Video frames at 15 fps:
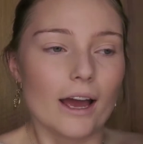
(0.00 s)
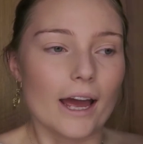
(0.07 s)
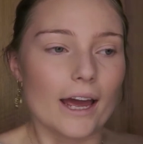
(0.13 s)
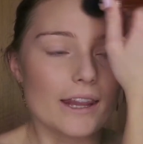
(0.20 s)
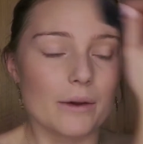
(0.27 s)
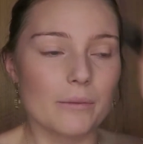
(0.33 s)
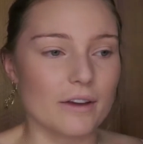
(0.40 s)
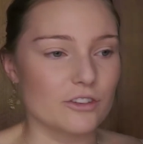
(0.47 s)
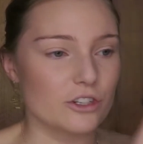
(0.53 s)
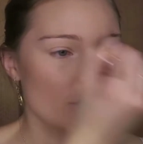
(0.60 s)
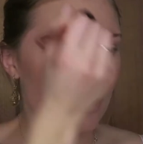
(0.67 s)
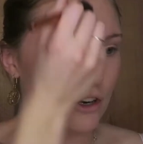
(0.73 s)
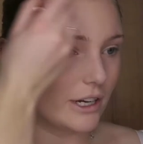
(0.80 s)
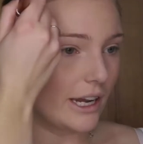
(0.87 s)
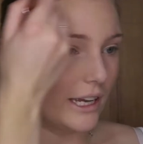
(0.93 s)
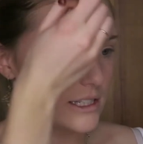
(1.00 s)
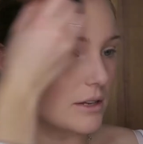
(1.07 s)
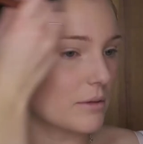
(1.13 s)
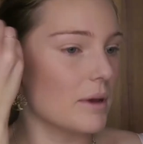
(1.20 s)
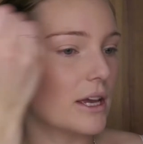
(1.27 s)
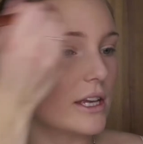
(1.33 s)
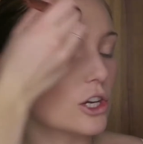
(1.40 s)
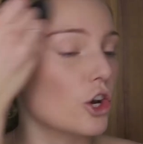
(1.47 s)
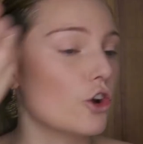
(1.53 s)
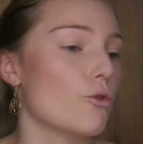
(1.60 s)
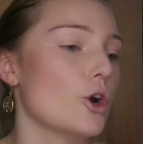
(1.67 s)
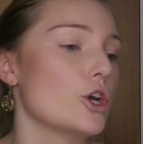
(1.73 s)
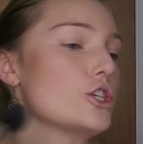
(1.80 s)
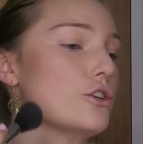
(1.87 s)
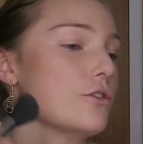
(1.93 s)
And then we have to go and get some
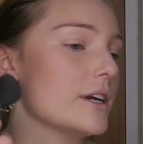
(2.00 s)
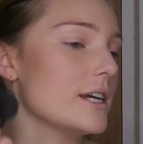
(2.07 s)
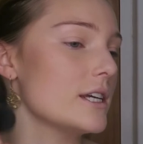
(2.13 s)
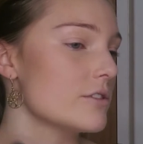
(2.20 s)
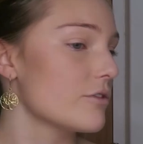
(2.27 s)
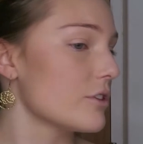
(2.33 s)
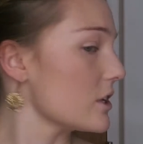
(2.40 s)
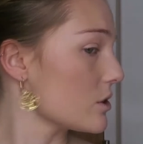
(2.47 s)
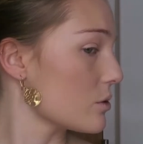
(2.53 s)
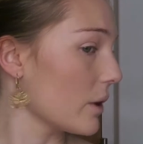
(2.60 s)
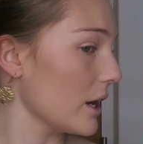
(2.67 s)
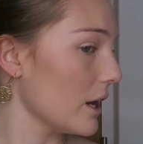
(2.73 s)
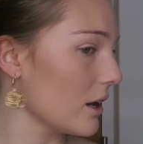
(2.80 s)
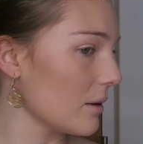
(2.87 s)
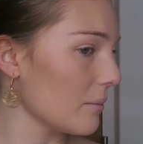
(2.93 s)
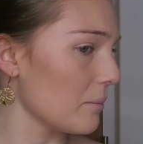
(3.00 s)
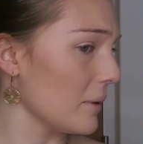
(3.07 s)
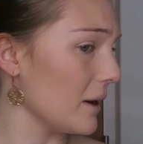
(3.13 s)
groceries for this week.